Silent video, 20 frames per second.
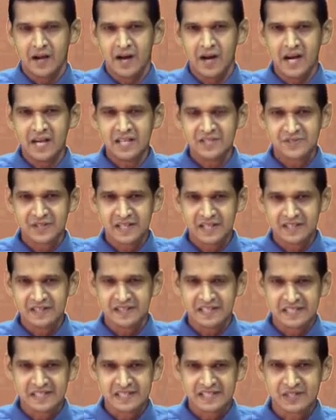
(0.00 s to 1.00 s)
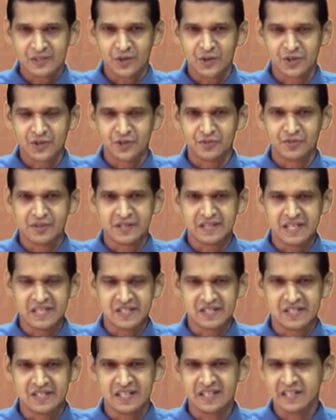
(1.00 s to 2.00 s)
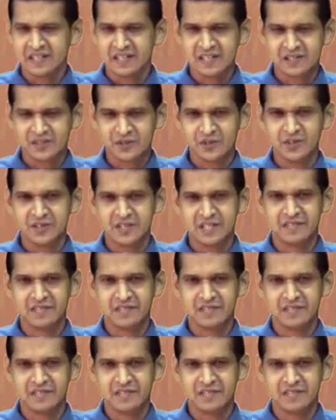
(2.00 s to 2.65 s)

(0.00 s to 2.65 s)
Answering this sort of a question is not